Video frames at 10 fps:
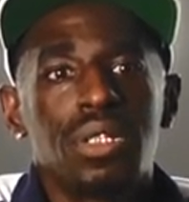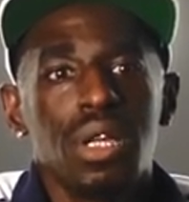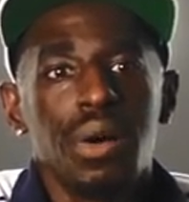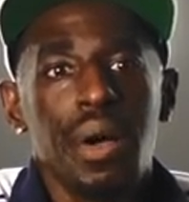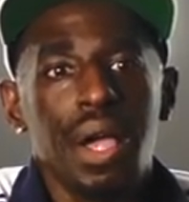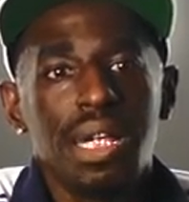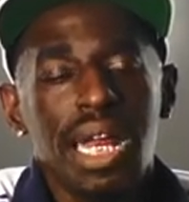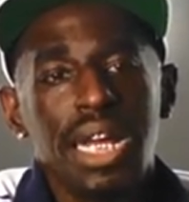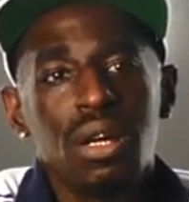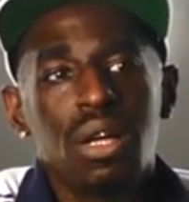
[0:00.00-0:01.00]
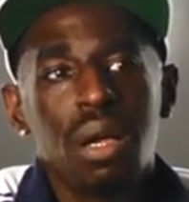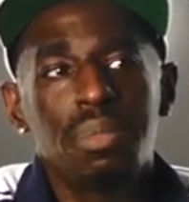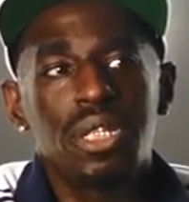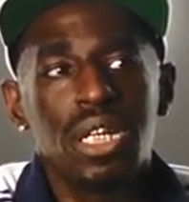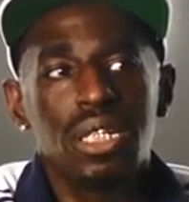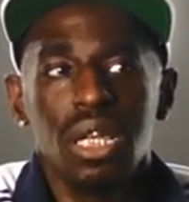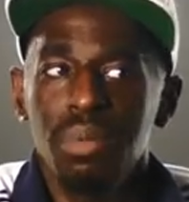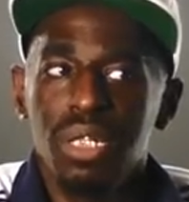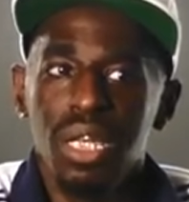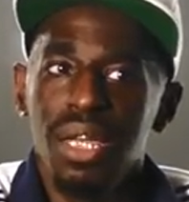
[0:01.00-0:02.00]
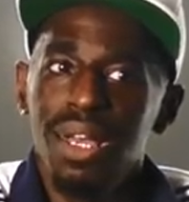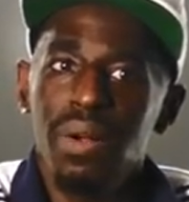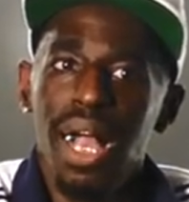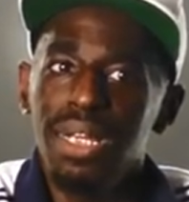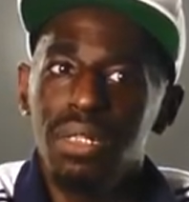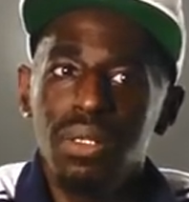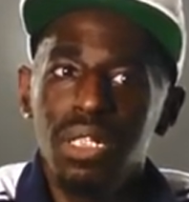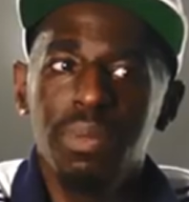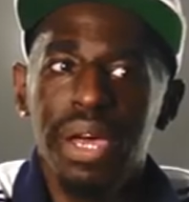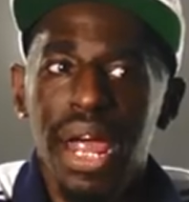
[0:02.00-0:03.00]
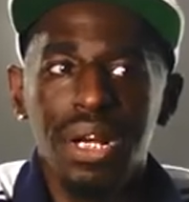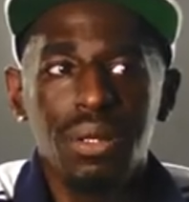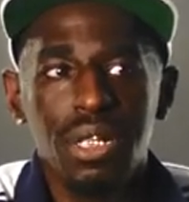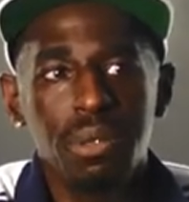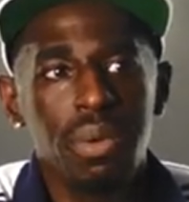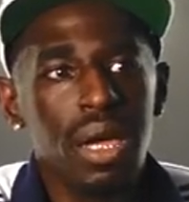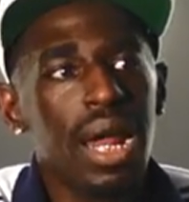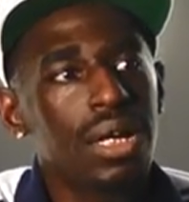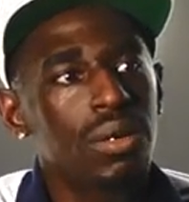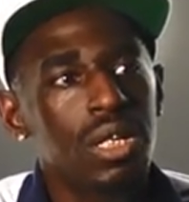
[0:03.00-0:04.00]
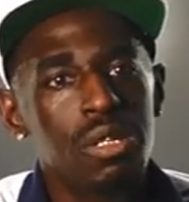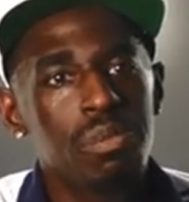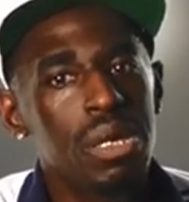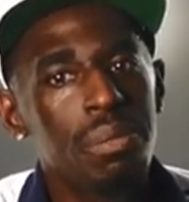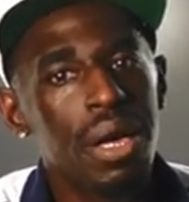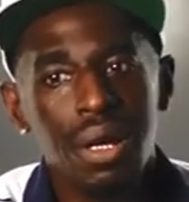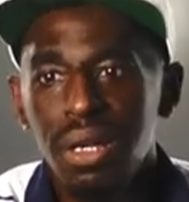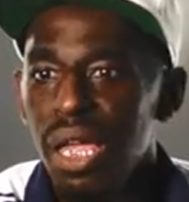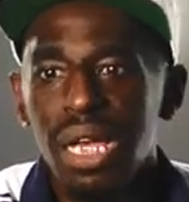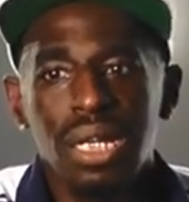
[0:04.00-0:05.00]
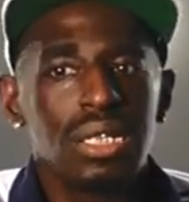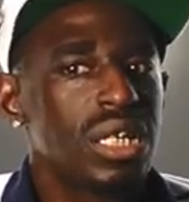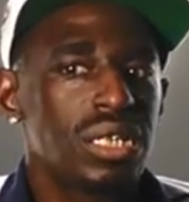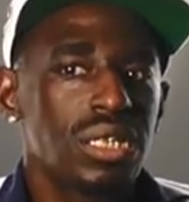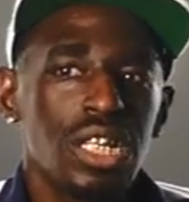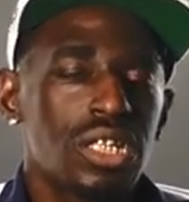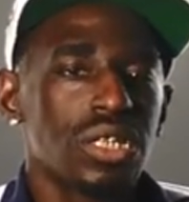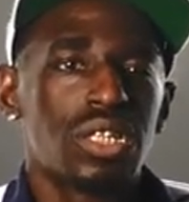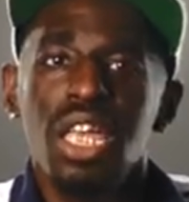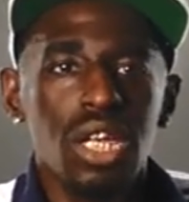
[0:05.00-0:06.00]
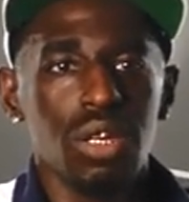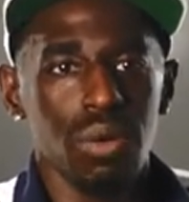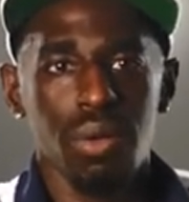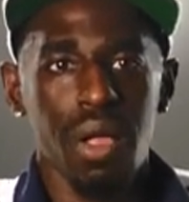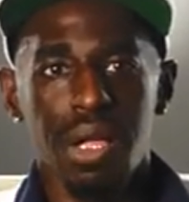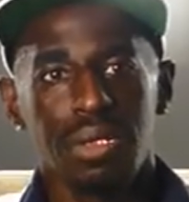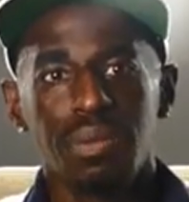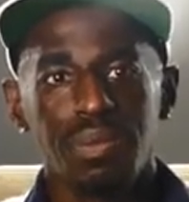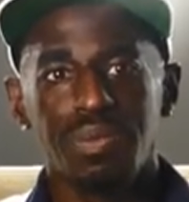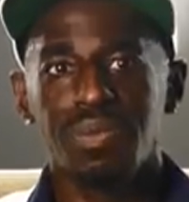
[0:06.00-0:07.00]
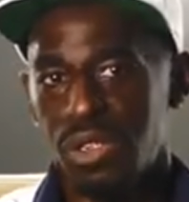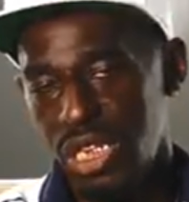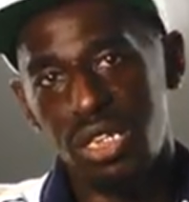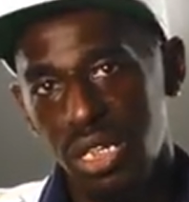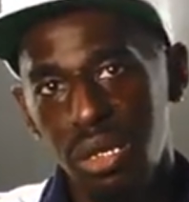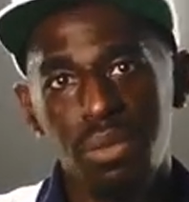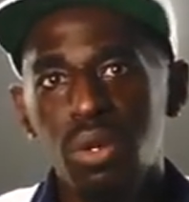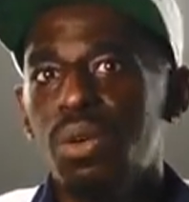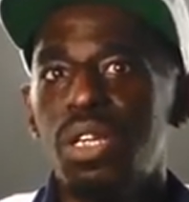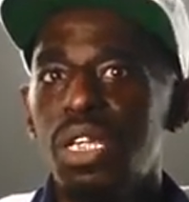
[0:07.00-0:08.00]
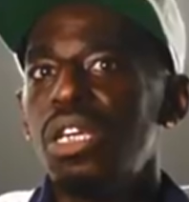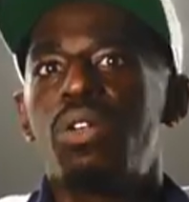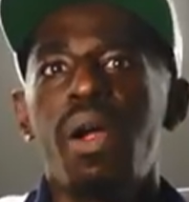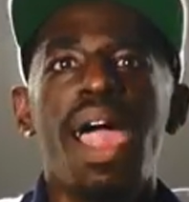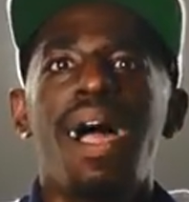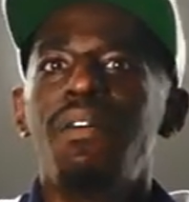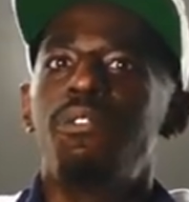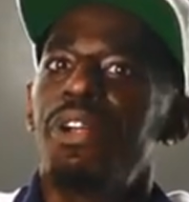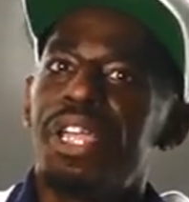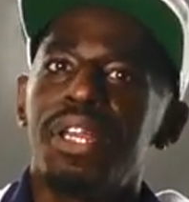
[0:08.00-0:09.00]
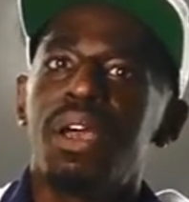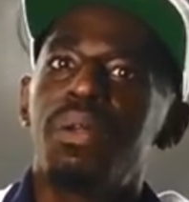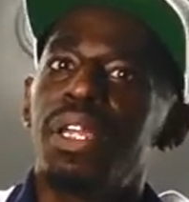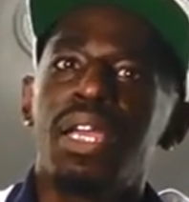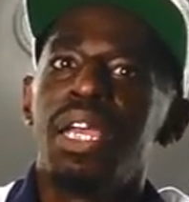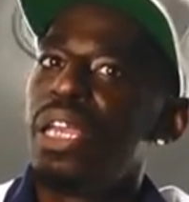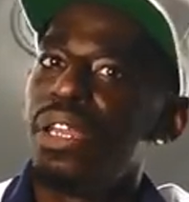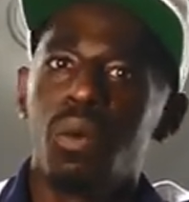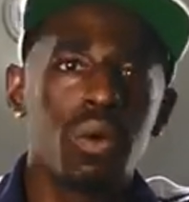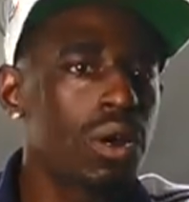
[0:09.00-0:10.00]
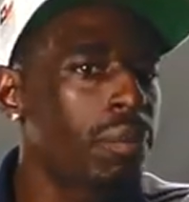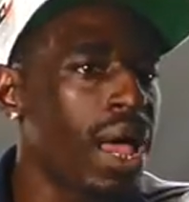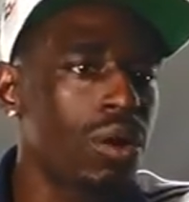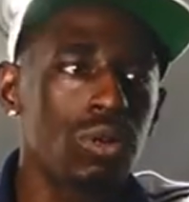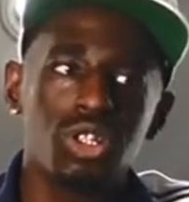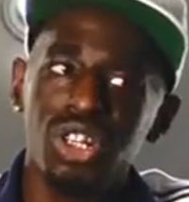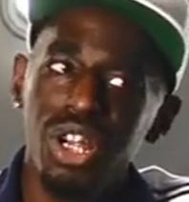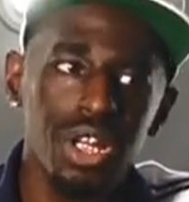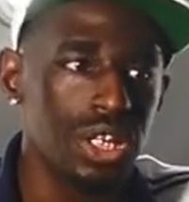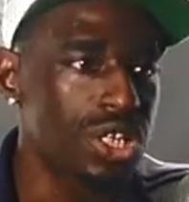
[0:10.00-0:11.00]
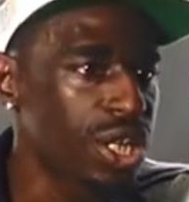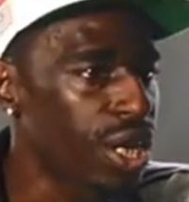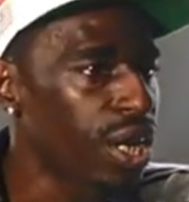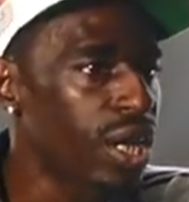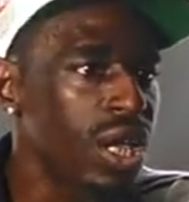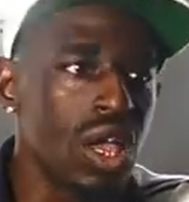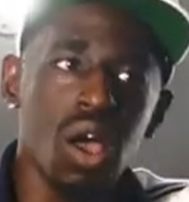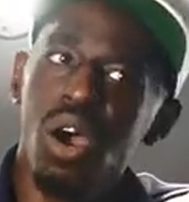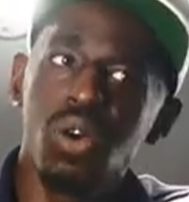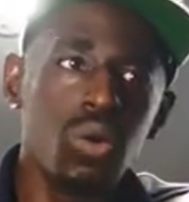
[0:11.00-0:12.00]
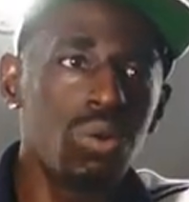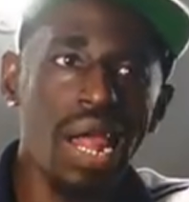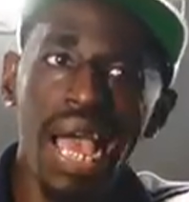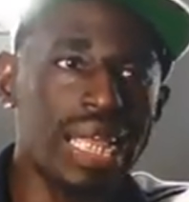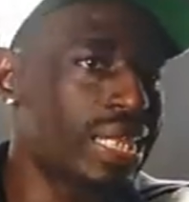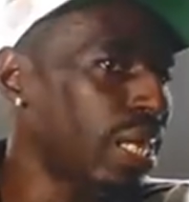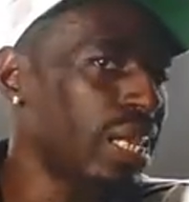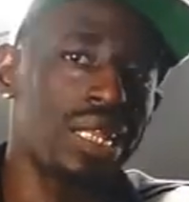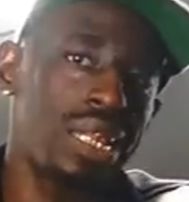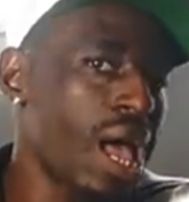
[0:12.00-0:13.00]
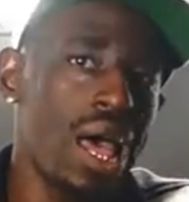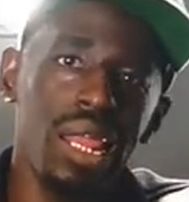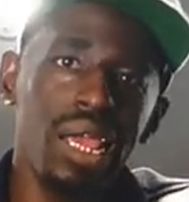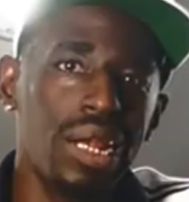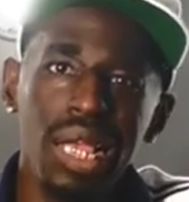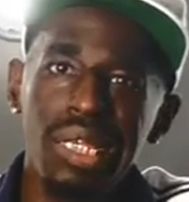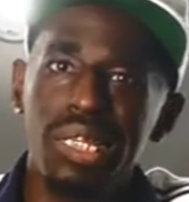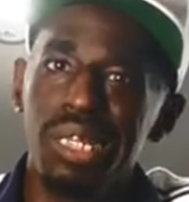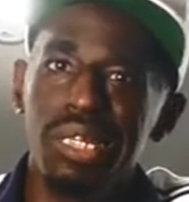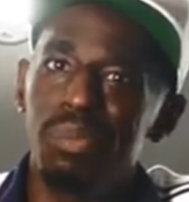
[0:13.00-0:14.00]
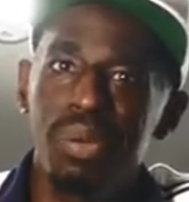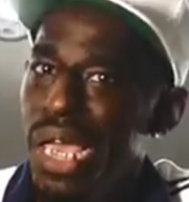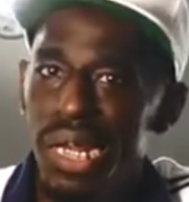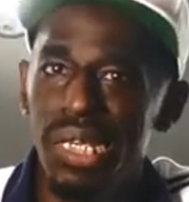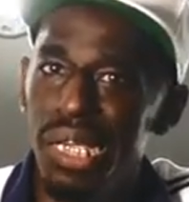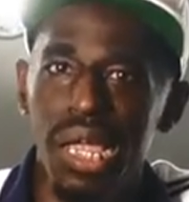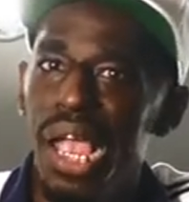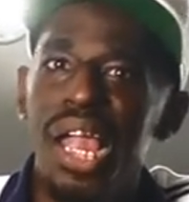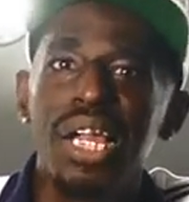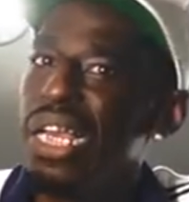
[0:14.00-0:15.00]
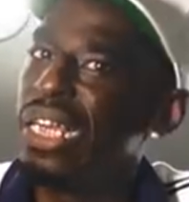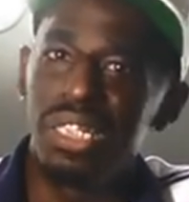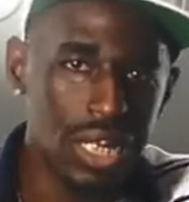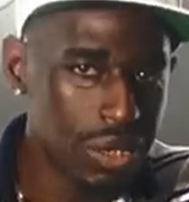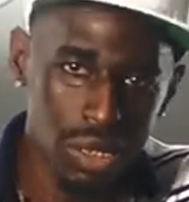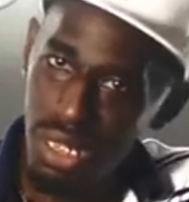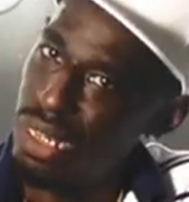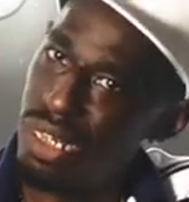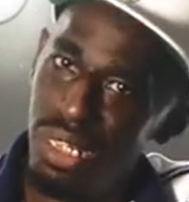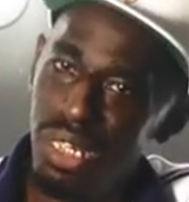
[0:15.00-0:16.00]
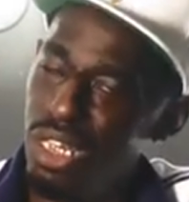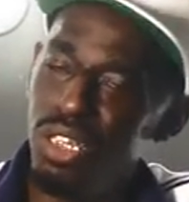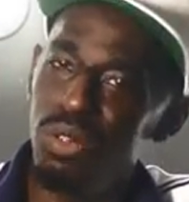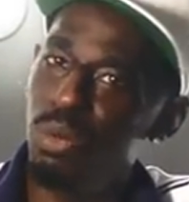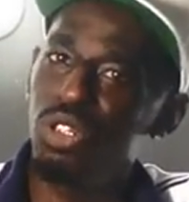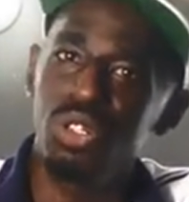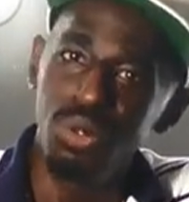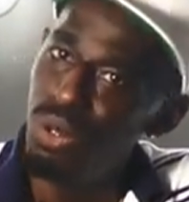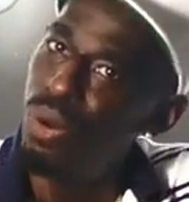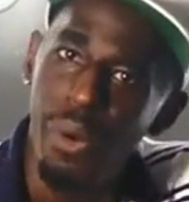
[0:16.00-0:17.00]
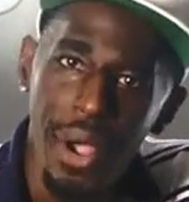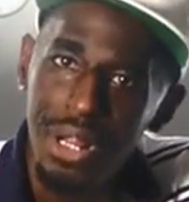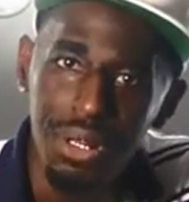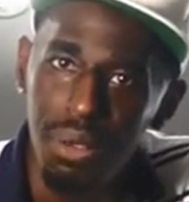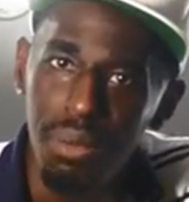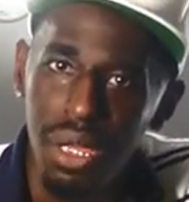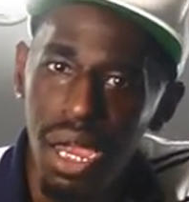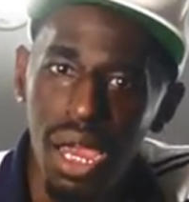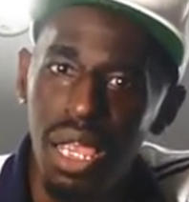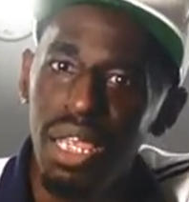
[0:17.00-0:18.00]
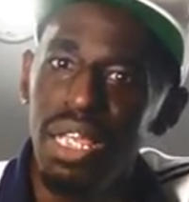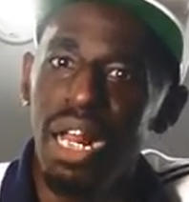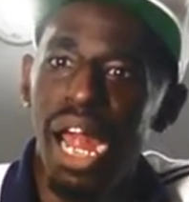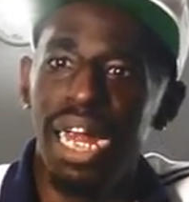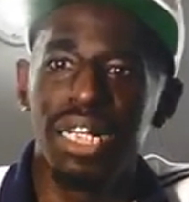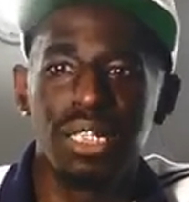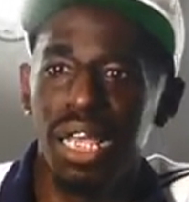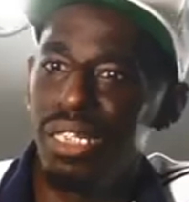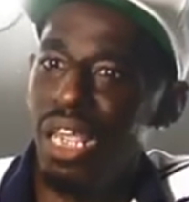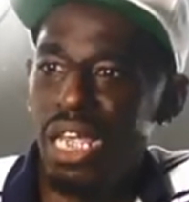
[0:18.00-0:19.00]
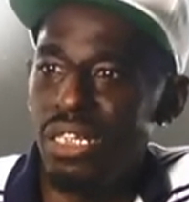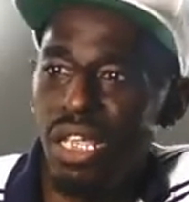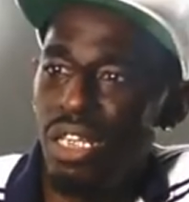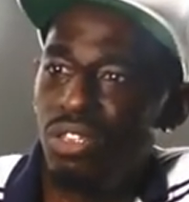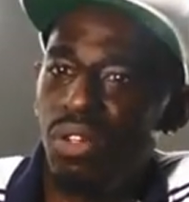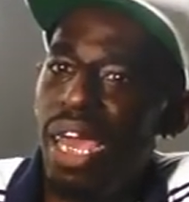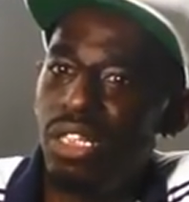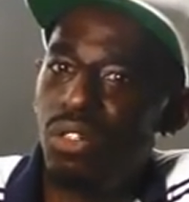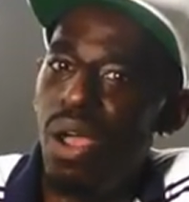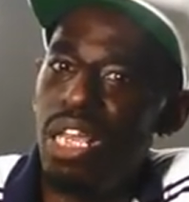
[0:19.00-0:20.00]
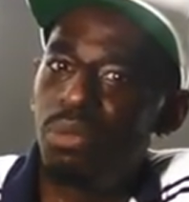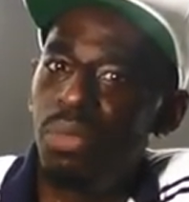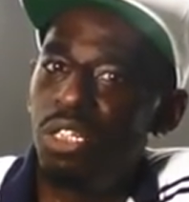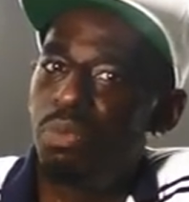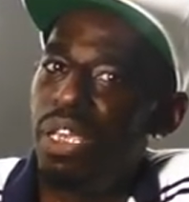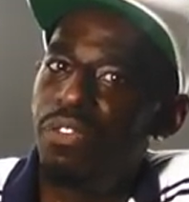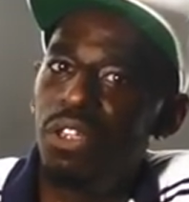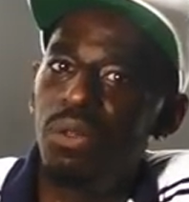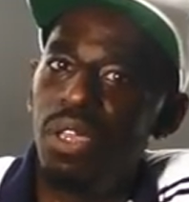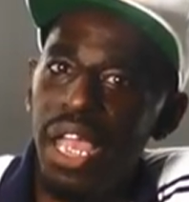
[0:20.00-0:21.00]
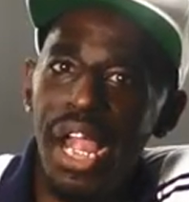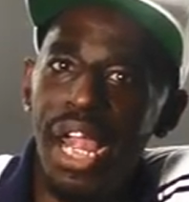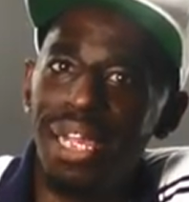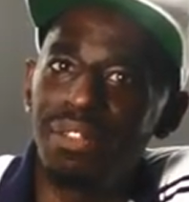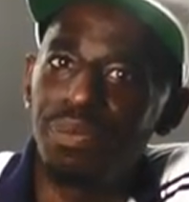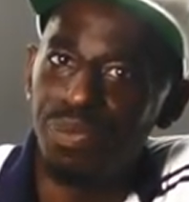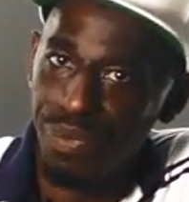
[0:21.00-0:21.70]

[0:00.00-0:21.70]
So it ain't no competition. They be saying, "Oh, I can this better. I do this better. I do this be better." Just just continue. Just keep doing your crowd, working on it. Don't worry about who's sharing your shit or who liked it and all that. That shit, little petty shit. Just just continue what you doing. You know what I mean? and, and, and, and try to squash as much beef as you can.